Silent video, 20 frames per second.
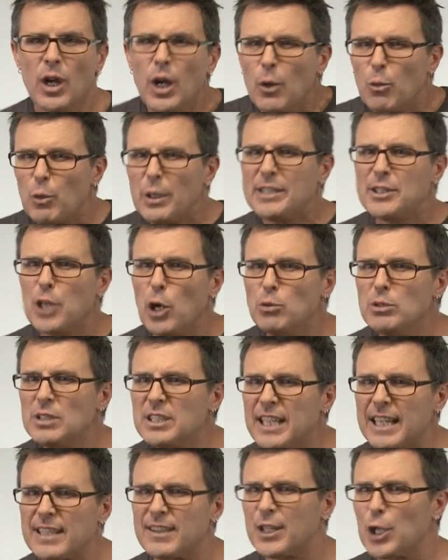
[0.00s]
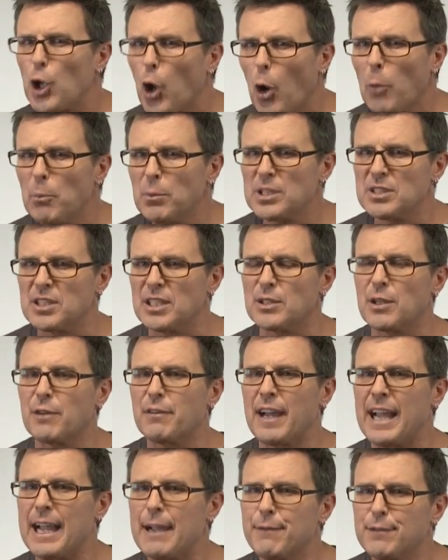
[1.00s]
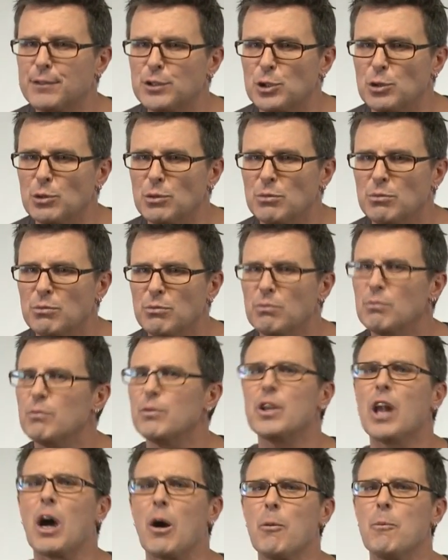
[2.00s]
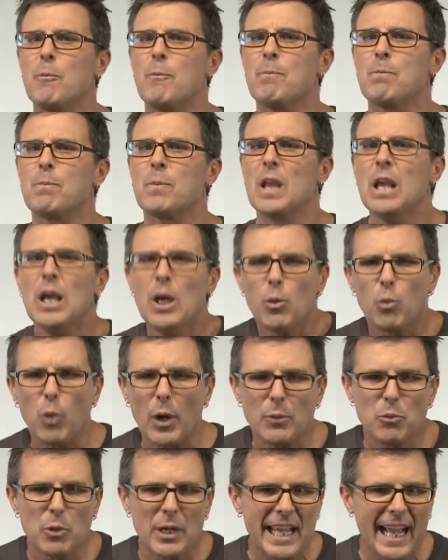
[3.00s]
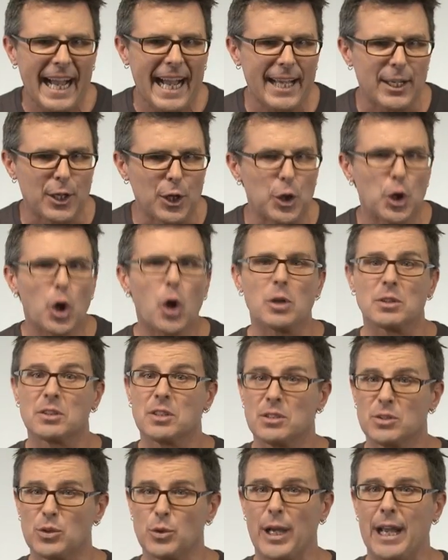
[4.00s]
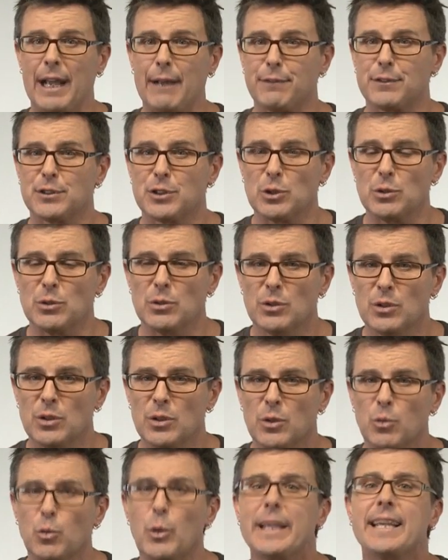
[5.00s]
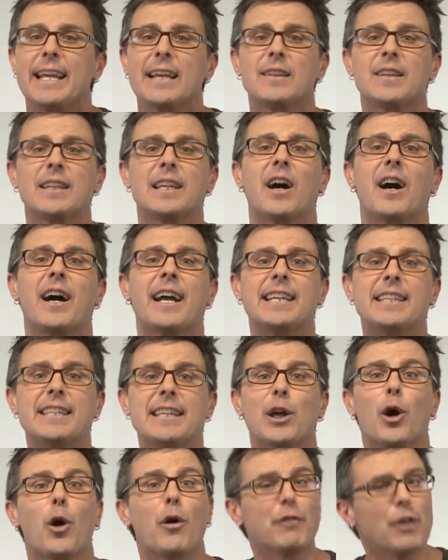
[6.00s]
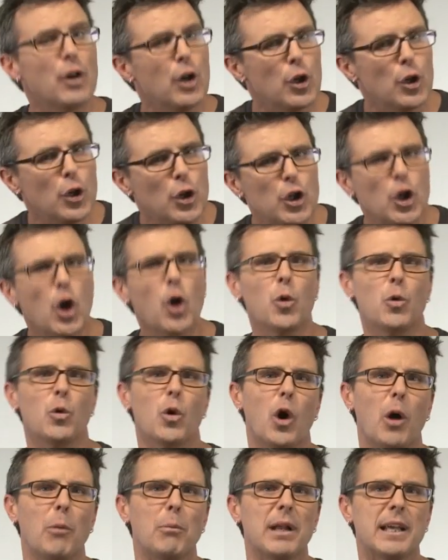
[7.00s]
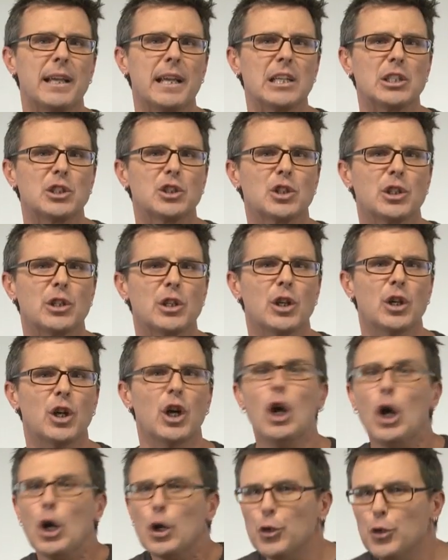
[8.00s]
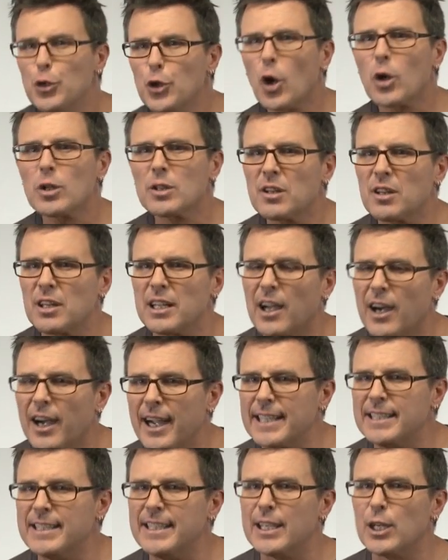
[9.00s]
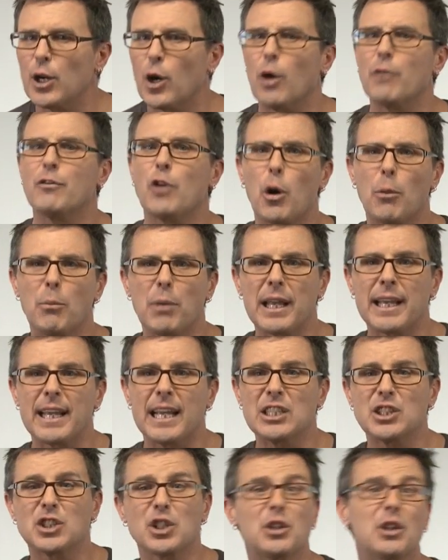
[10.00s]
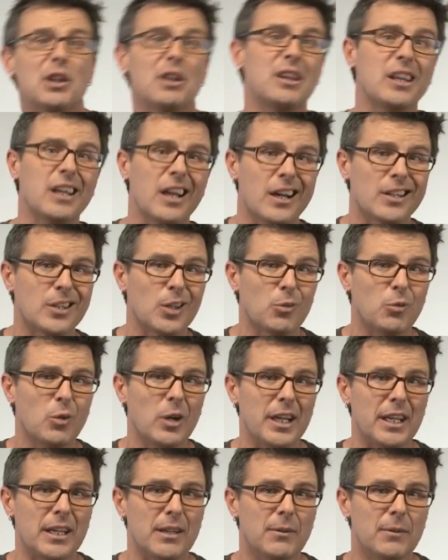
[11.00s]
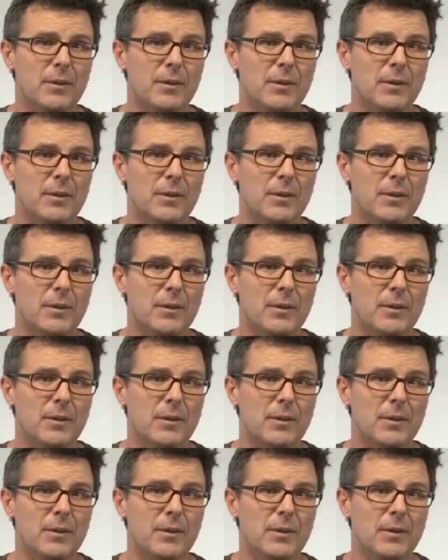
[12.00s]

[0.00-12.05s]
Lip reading: We don't get the opposite of have to. No, When we add not to have to, we get the idea of no obligation, not the idea of obligation the other way.